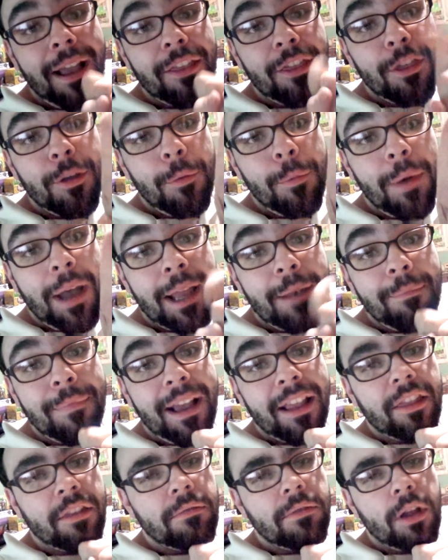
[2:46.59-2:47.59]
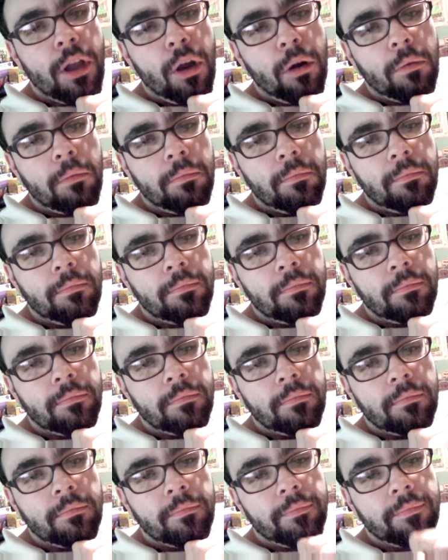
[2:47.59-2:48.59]
month, 1 month. No.
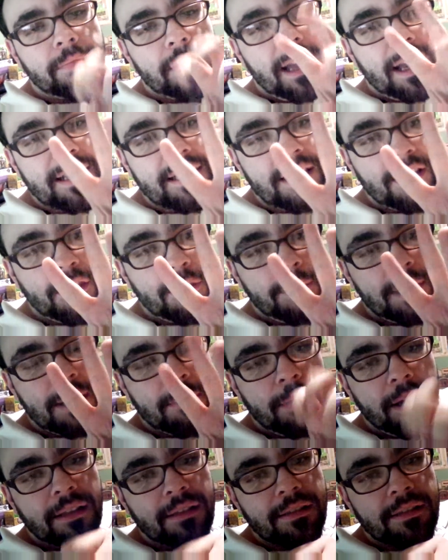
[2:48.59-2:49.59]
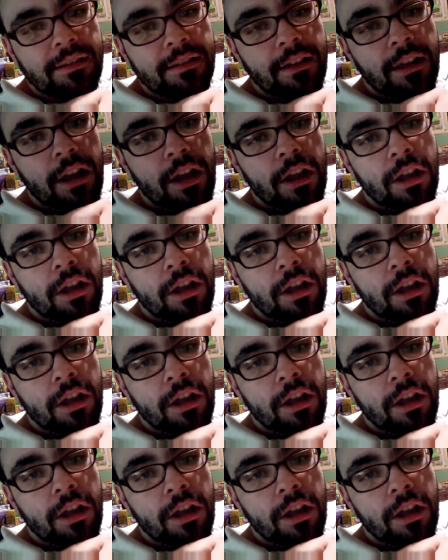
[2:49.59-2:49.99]
I said 3 months.